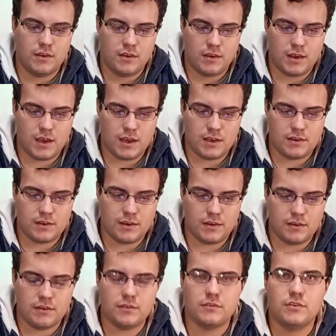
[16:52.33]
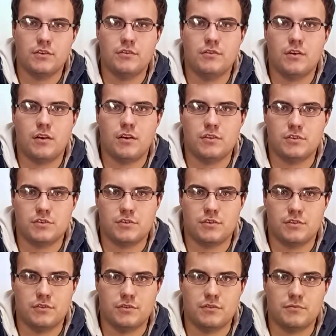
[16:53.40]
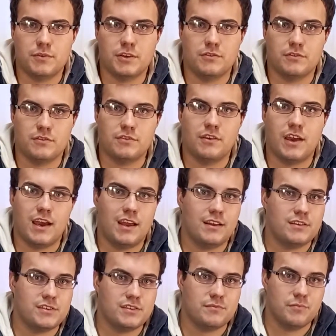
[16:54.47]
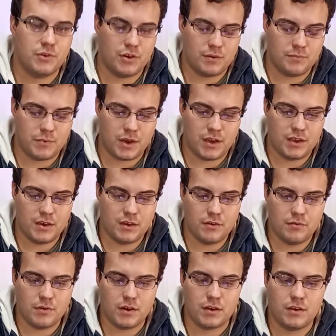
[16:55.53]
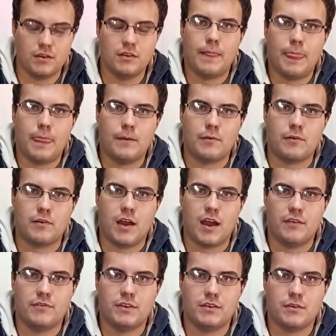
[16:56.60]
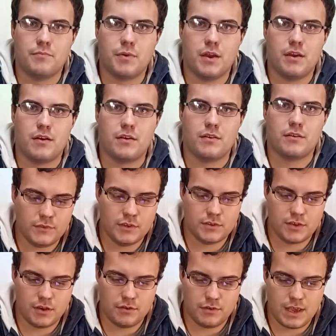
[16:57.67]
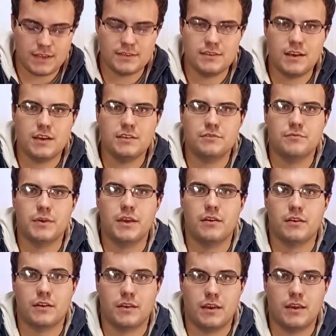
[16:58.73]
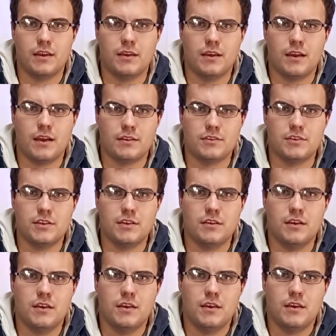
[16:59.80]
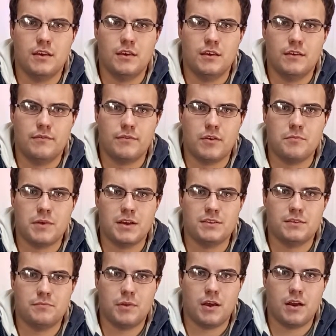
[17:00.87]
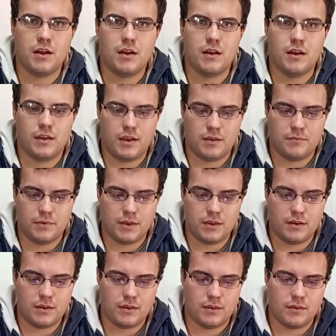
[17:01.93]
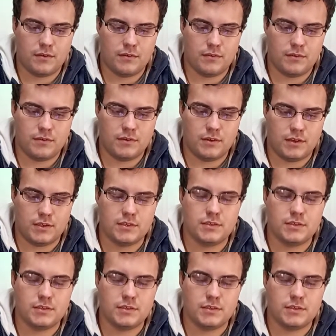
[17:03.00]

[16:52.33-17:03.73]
and then you are screwed because you can't just buy a new one or have it repaired. So that's nice. We are getting, actually from my supplier, I am getting these